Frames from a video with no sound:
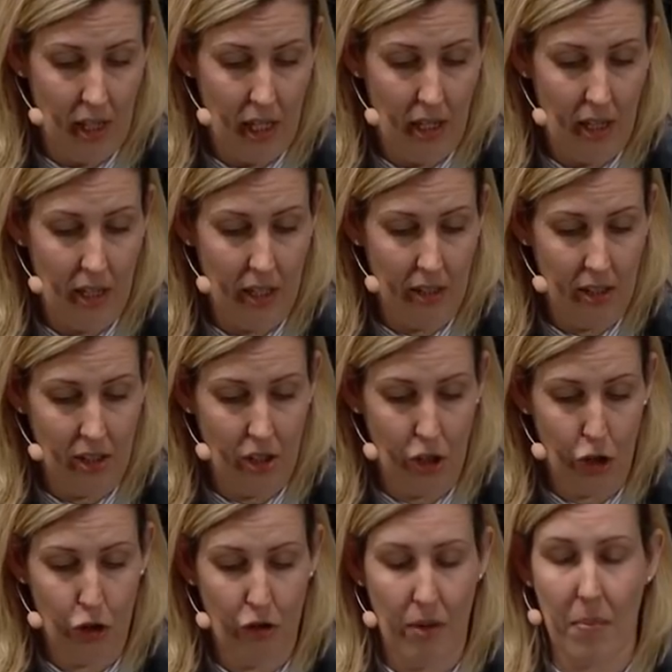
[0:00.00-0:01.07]
I learned
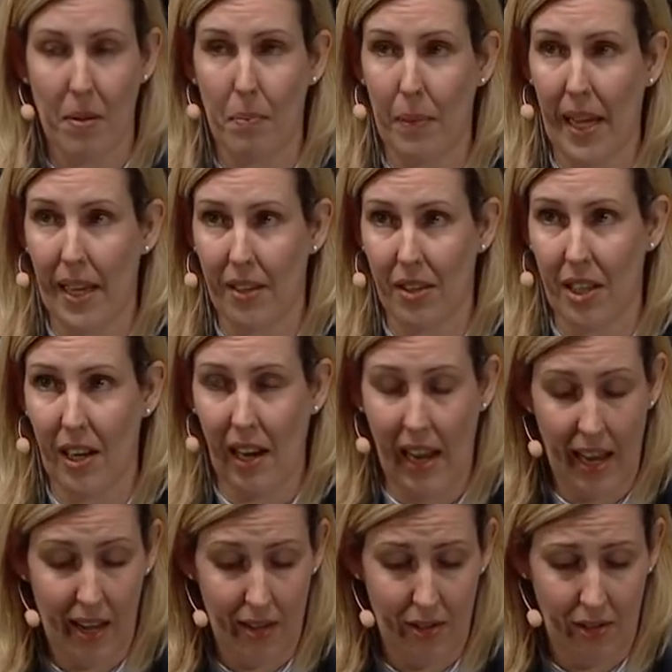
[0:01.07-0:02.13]
to strip back the
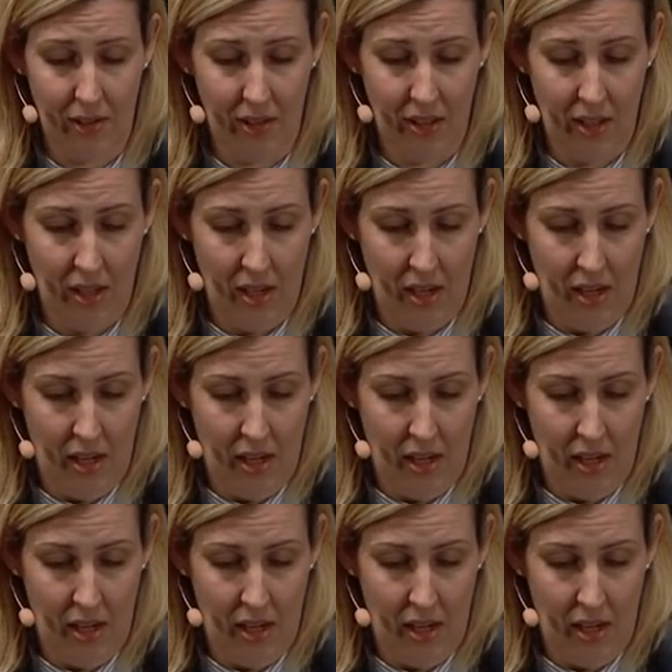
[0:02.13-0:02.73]
layers,